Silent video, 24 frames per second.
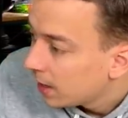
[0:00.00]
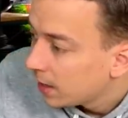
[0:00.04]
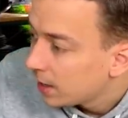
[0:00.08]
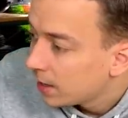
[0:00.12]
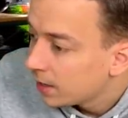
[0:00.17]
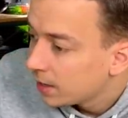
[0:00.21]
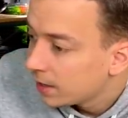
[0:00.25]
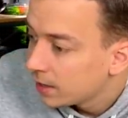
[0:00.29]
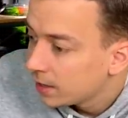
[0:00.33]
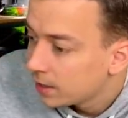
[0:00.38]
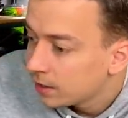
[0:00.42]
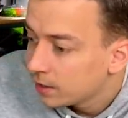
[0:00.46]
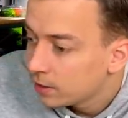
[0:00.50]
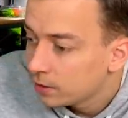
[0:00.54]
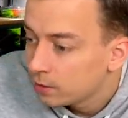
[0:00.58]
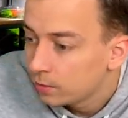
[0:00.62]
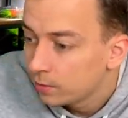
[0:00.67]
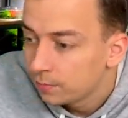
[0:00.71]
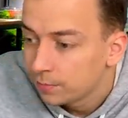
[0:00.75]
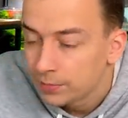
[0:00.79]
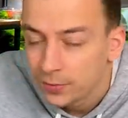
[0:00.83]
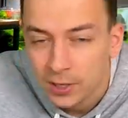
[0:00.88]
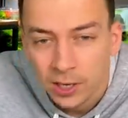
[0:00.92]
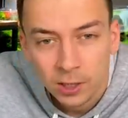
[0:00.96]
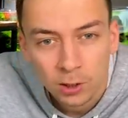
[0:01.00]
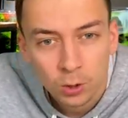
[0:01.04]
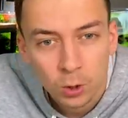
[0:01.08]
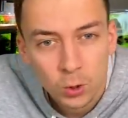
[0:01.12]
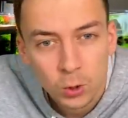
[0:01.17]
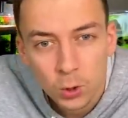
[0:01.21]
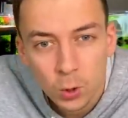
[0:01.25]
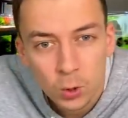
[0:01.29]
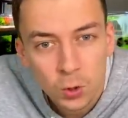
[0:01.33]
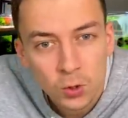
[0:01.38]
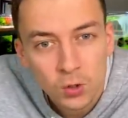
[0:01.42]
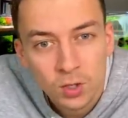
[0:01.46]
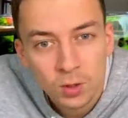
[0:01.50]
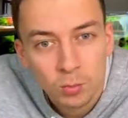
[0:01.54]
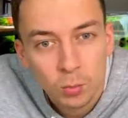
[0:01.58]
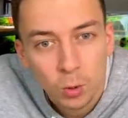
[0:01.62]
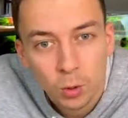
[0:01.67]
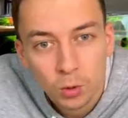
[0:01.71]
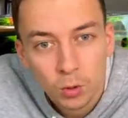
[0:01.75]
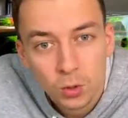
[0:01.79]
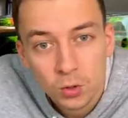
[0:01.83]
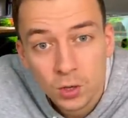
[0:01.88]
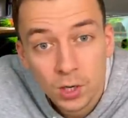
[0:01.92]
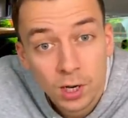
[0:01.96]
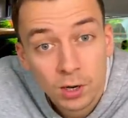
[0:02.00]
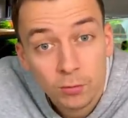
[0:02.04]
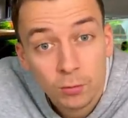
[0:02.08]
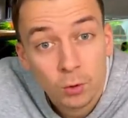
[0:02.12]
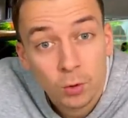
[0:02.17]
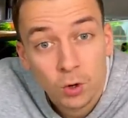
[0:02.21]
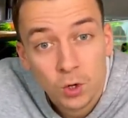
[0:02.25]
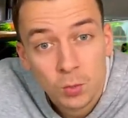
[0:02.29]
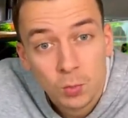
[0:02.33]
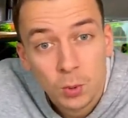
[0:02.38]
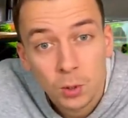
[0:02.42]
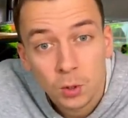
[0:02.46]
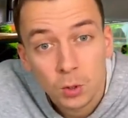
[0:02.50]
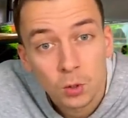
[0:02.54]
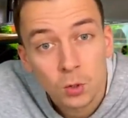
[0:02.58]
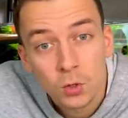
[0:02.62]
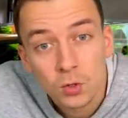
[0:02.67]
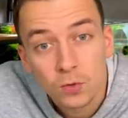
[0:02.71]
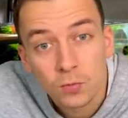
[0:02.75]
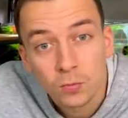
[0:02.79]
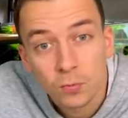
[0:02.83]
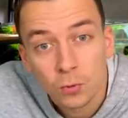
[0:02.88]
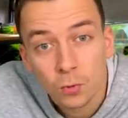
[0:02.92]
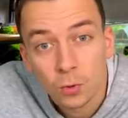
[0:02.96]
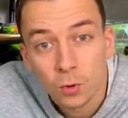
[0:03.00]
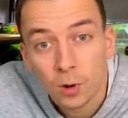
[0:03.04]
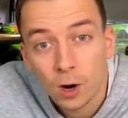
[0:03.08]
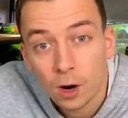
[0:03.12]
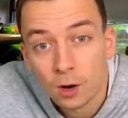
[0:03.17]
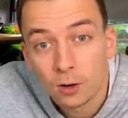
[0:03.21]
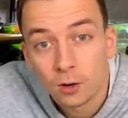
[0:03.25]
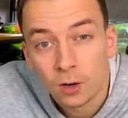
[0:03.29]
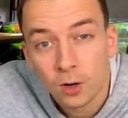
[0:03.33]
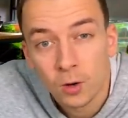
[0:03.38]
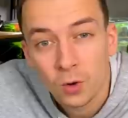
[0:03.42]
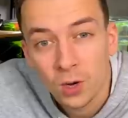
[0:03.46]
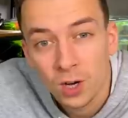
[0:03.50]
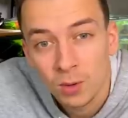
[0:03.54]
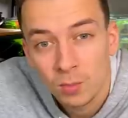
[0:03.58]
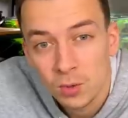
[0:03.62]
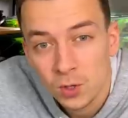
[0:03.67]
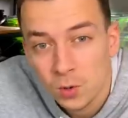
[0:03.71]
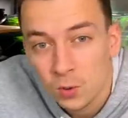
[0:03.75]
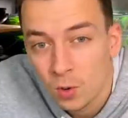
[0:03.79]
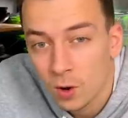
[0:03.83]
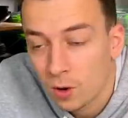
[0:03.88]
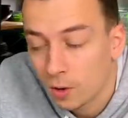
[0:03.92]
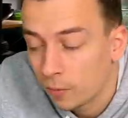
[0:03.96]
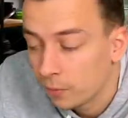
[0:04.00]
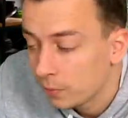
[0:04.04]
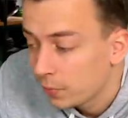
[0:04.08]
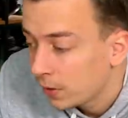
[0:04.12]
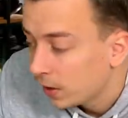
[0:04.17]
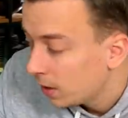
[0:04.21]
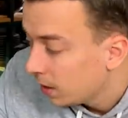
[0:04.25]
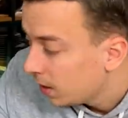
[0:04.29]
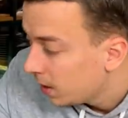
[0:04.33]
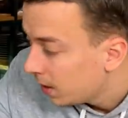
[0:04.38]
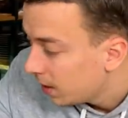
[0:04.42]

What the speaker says: And yeah, those SodaStream bottles can of course be used for our aquarium as well.